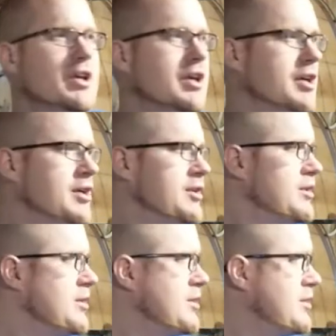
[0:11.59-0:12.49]

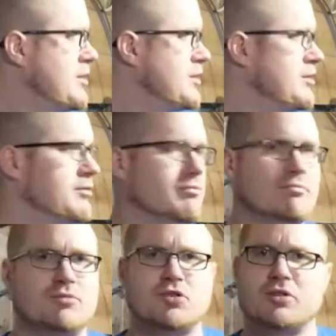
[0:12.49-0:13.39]
and uh,
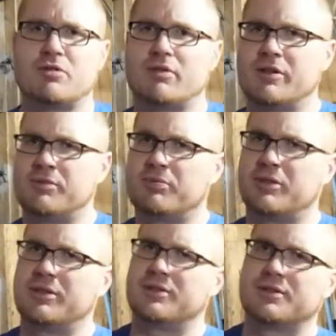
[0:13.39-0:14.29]
show you around the
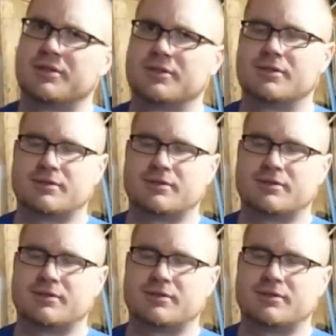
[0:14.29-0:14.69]
place.